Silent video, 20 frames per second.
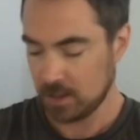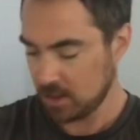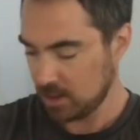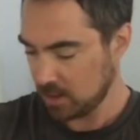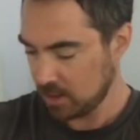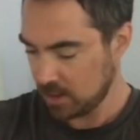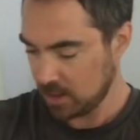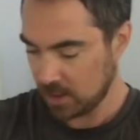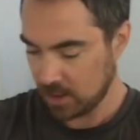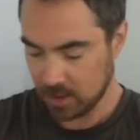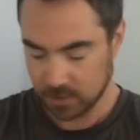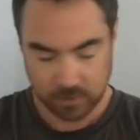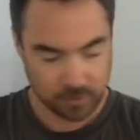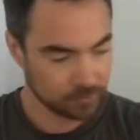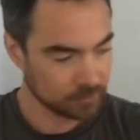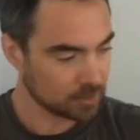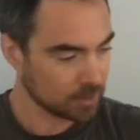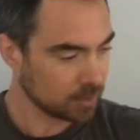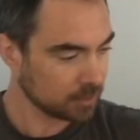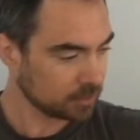And you've
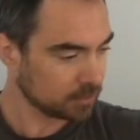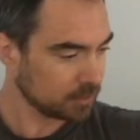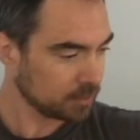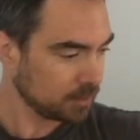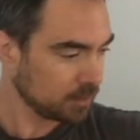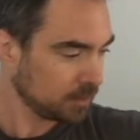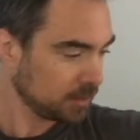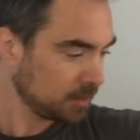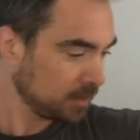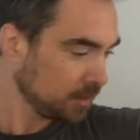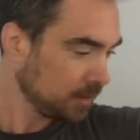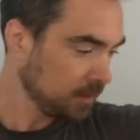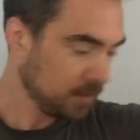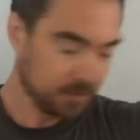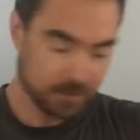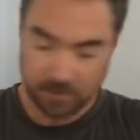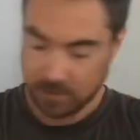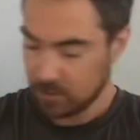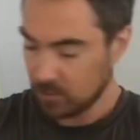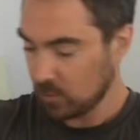got
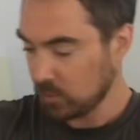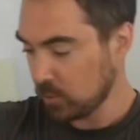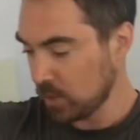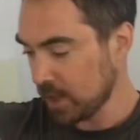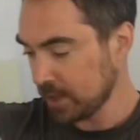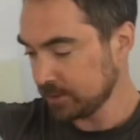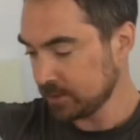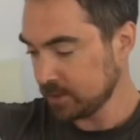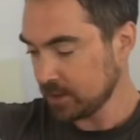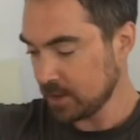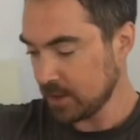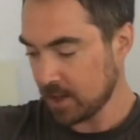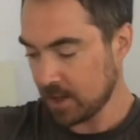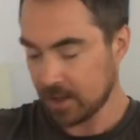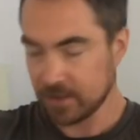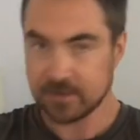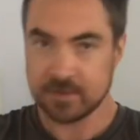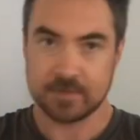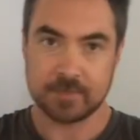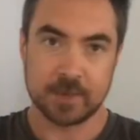one
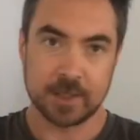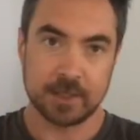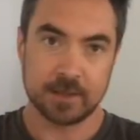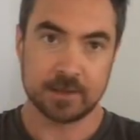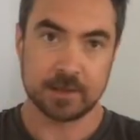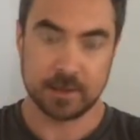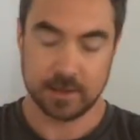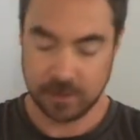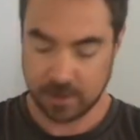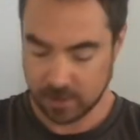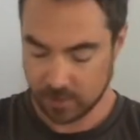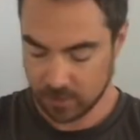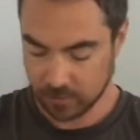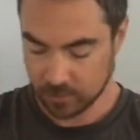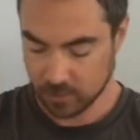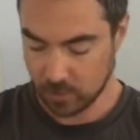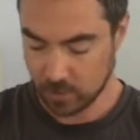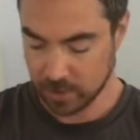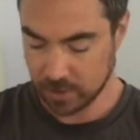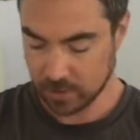speed gear on the
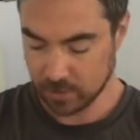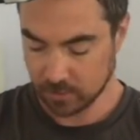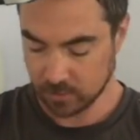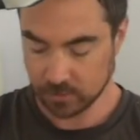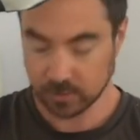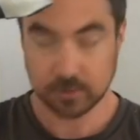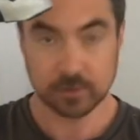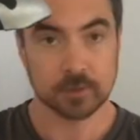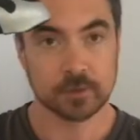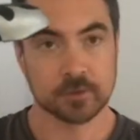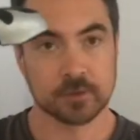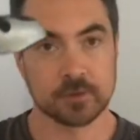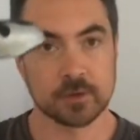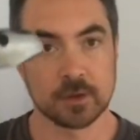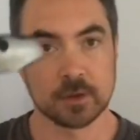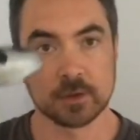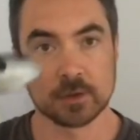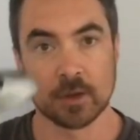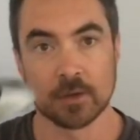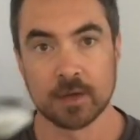wheel, so you
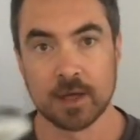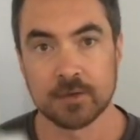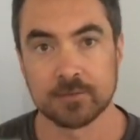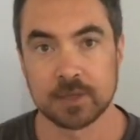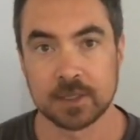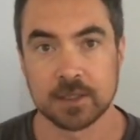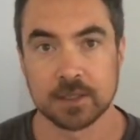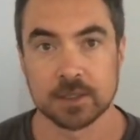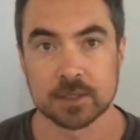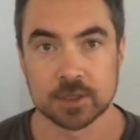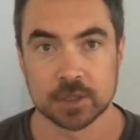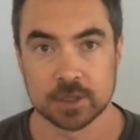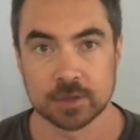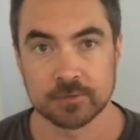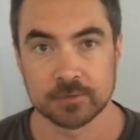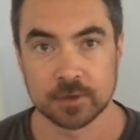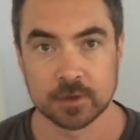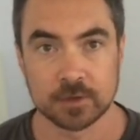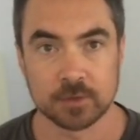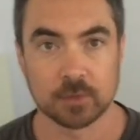don't have a gear shifter
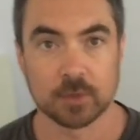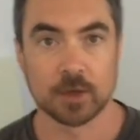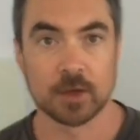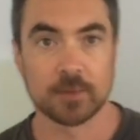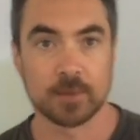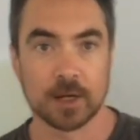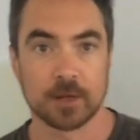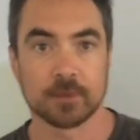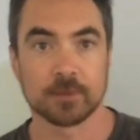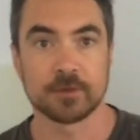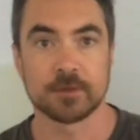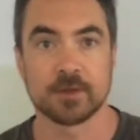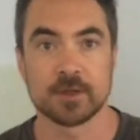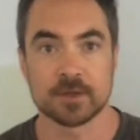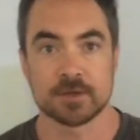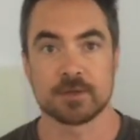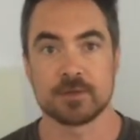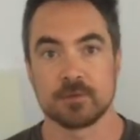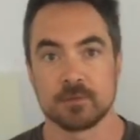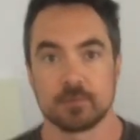to worry about with
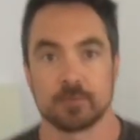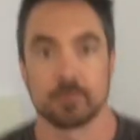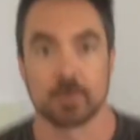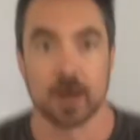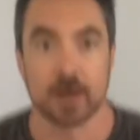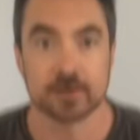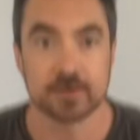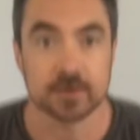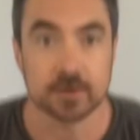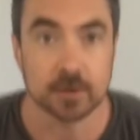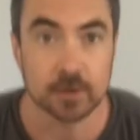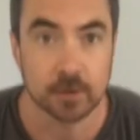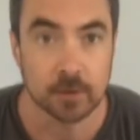this bicycle.